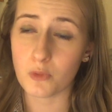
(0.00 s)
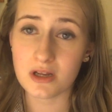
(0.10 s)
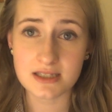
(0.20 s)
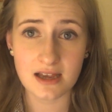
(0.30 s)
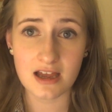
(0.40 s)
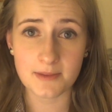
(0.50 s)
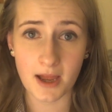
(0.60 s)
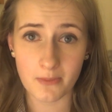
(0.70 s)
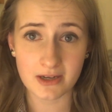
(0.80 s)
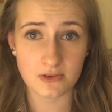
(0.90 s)
One time
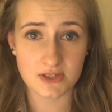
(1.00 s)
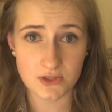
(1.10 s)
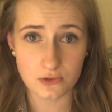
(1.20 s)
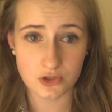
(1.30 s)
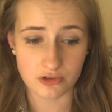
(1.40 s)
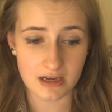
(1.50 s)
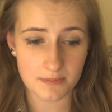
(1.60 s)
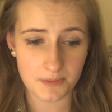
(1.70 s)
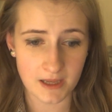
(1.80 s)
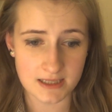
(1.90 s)
I went on a school
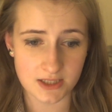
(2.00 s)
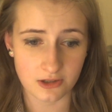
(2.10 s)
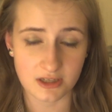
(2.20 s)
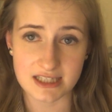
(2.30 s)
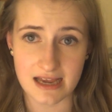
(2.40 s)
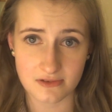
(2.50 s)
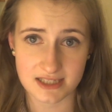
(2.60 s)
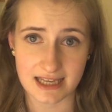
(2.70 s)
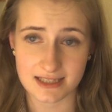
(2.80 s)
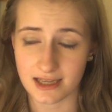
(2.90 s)
trip into the town
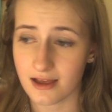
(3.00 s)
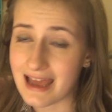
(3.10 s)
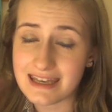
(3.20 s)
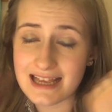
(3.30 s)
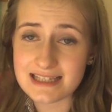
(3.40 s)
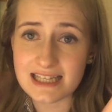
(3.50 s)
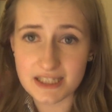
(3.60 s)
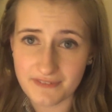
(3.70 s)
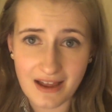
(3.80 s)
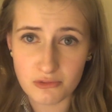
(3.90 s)
centre and there's
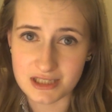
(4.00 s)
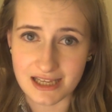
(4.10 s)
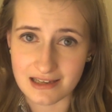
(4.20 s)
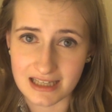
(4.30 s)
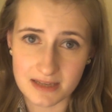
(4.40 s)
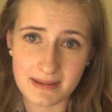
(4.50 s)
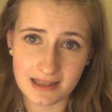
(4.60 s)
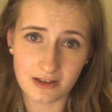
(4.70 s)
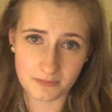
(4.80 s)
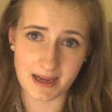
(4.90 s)
this fountain in the
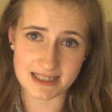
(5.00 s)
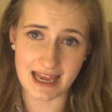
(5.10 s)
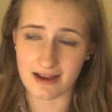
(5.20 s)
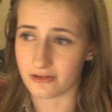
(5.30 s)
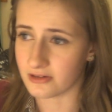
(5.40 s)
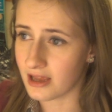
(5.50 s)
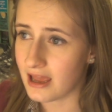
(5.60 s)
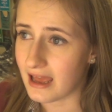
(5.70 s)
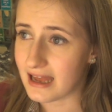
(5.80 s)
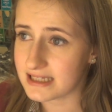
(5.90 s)
middle of my town.
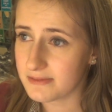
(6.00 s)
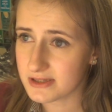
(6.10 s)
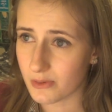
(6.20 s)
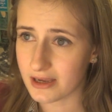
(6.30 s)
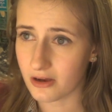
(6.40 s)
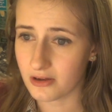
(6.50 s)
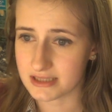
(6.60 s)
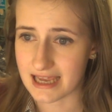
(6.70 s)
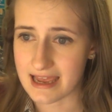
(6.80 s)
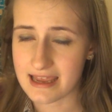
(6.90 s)
And it was quite a hot
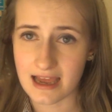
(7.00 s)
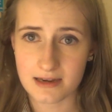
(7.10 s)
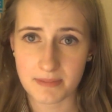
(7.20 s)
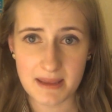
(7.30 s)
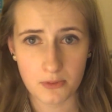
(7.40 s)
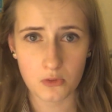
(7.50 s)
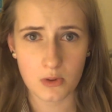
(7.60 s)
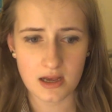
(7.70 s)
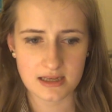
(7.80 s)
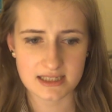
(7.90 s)
day and people
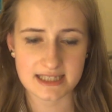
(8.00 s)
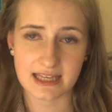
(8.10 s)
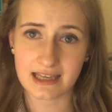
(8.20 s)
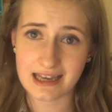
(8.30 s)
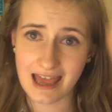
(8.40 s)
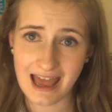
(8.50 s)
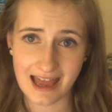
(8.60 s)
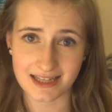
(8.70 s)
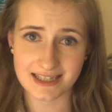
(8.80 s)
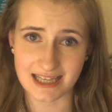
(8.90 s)
were sticking their
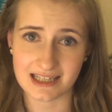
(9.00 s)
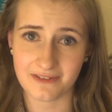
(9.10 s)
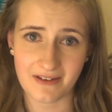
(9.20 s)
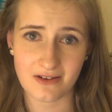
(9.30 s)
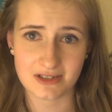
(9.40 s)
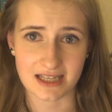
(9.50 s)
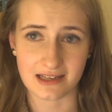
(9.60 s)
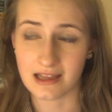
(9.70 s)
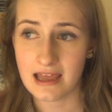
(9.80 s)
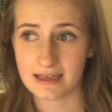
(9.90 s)
hats in the
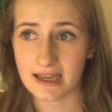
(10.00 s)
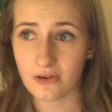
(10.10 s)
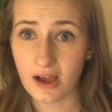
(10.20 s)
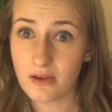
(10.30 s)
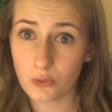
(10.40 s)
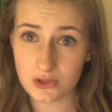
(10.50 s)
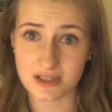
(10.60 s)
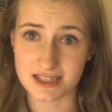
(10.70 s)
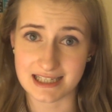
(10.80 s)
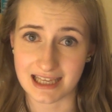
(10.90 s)
fountain. Now, I
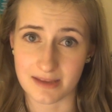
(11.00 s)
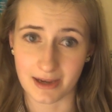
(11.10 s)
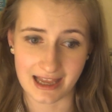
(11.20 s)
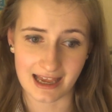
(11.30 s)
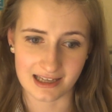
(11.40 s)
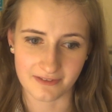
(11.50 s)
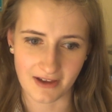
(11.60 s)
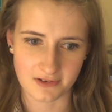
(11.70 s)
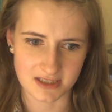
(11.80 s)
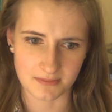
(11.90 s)
wasn't sticking my hat in the
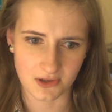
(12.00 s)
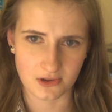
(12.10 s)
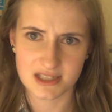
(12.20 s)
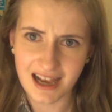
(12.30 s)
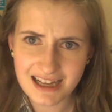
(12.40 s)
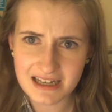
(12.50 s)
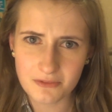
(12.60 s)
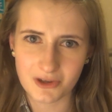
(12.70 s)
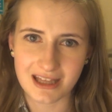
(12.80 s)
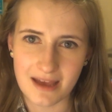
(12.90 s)
fountain because I
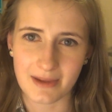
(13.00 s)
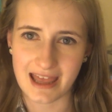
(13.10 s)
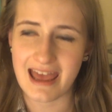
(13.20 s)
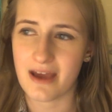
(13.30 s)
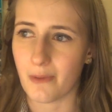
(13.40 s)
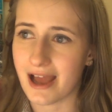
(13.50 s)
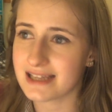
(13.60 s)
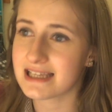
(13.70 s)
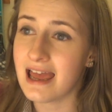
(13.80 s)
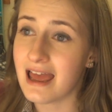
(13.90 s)
didn't want to get my hair
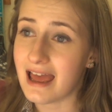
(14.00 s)
wet.